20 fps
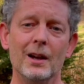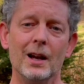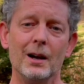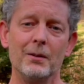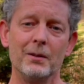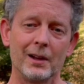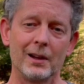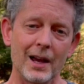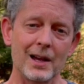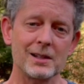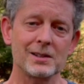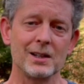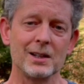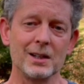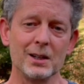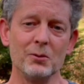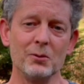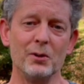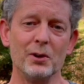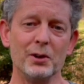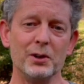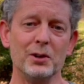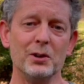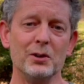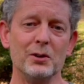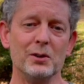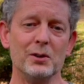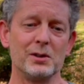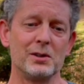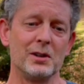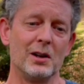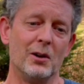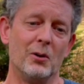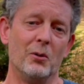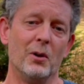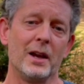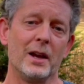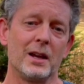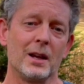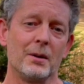I mean, last thing you want to do is, you know,
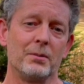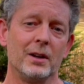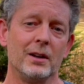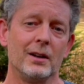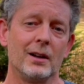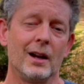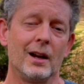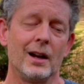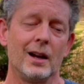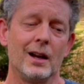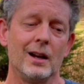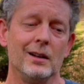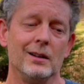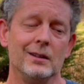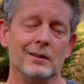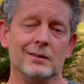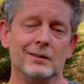wake up at night,